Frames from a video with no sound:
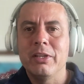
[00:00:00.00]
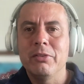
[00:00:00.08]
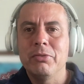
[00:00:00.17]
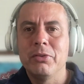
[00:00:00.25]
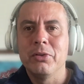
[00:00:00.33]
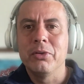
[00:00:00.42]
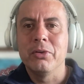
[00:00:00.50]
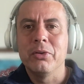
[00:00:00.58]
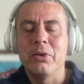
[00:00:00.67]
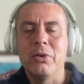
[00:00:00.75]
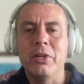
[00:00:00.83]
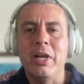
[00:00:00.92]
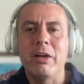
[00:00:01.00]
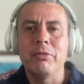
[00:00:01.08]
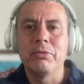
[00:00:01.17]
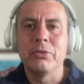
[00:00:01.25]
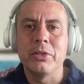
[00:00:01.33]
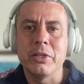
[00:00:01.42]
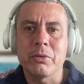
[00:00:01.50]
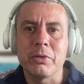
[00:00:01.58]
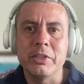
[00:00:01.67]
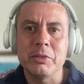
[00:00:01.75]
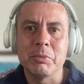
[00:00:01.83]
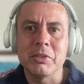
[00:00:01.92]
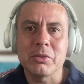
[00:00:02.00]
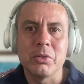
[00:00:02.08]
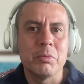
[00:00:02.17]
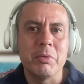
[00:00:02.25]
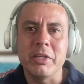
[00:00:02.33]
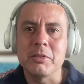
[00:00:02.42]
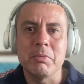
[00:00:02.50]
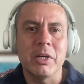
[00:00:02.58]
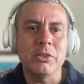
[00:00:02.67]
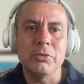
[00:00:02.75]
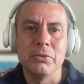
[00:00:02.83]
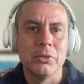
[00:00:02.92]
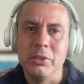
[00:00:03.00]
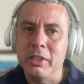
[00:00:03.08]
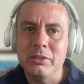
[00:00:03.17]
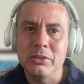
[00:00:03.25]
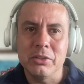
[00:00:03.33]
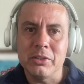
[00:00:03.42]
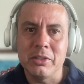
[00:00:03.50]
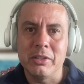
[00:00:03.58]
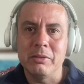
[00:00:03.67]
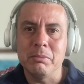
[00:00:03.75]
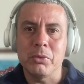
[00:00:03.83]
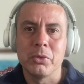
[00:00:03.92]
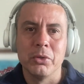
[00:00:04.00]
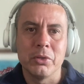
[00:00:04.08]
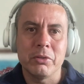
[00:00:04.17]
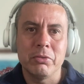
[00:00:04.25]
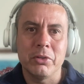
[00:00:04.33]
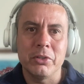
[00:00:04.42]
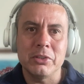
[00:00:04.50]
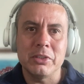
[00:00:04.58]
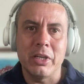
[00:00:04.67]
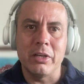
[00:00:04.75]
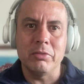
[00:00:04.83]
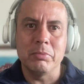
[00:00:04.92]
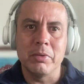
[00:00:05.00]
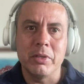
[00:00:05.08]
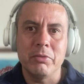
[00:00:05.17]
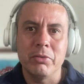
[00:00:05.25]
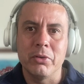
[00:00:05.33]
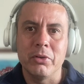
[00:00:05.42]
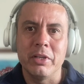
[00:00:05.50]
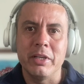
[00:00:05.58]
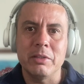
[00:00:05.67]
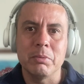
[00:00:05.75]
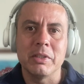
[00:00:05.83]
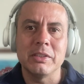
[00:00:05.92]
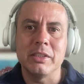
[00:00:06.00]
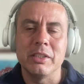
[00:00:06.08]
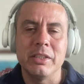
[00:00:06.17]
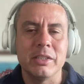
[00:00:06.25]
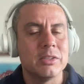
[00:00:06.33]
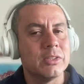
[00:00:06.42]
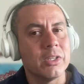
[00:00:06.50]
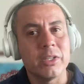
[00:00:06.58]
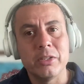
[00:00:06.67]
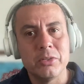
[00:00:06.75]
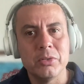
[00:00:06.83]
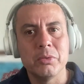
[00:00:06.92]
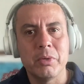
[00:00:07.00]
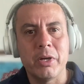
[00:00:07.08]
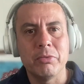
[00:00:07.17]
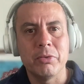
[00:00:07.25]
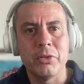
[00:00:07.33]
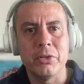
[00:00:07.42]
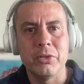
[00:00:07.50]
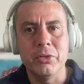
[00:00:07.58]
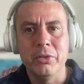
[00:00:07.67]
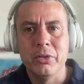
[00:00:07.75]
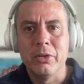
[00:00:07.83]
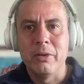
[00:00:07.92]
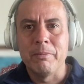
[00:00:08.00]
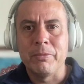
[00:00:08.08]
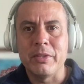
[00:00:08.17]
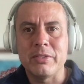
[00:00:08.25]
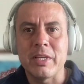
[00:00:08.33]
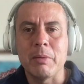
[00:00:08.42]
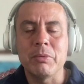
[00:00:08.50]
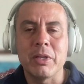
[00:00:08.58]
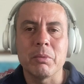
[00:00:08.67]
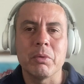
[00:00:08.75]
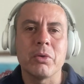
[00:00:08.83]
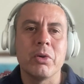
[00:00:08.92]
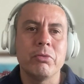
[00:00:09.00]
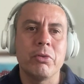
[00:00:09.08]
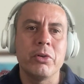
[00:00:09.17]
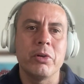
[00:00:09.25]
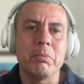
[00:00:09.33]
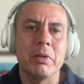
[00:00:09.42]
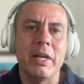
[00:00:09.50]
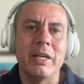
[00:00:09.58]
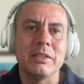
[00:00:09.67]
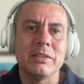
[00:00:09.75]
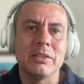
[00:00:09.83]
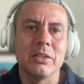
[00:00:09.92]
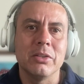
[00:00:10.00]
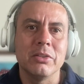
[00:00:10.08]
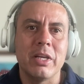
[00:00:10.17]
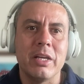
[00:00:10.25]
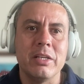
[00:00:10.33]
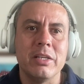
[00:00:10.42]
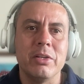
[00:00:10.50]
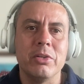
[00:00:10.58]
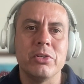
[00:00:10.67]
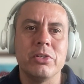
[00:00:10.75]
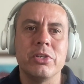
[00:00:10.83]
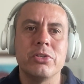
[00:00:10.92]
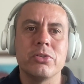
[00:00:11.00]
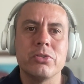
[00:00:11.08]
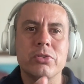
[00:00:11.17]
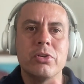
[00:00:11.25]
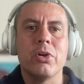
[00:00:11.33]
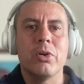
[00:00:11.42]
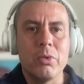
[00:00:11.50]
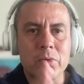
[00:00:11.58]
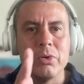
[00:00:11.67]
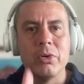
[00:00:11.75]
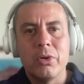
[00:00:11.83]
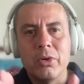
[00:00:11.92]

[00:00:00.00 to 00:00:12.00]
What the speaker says: if you only have food in Christmas, could be as much food as you can cook for yourself. But if you only eat once in a year, it's not gonna do well for you. The same thing will go for your plants. So you need to know